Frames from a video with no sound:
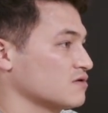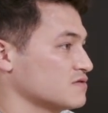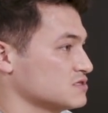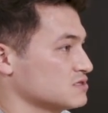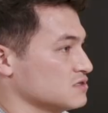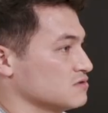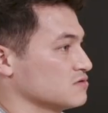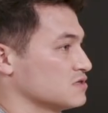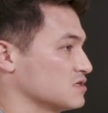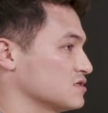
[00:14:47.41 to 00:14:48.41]
All of these
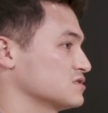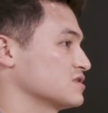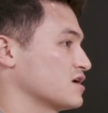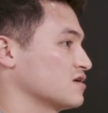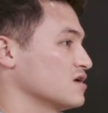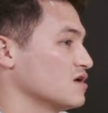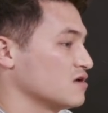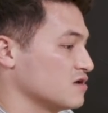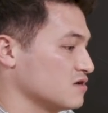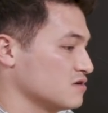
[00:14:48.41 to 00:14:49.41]
little things that,
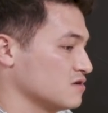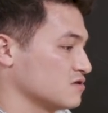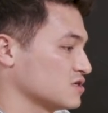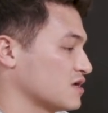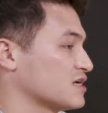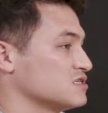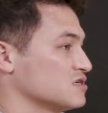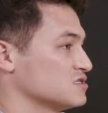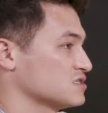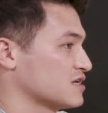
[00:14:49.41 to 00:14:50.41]
an
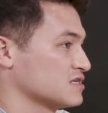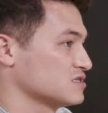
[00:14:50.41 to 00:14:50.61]
idea is just an